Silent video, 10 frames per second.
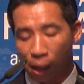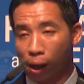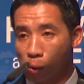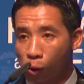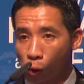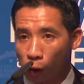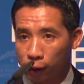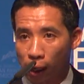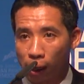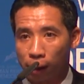I
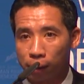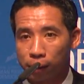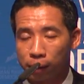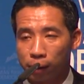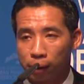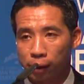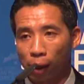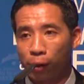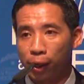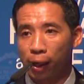witnessed dozens of
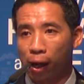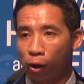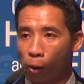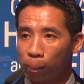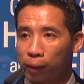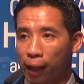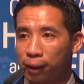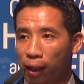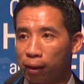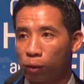people getting beaten
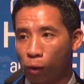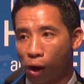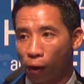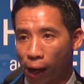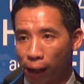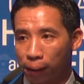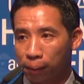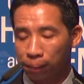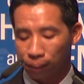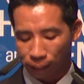
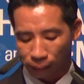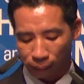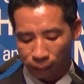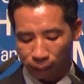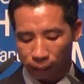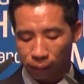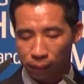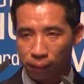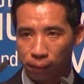after they were bound.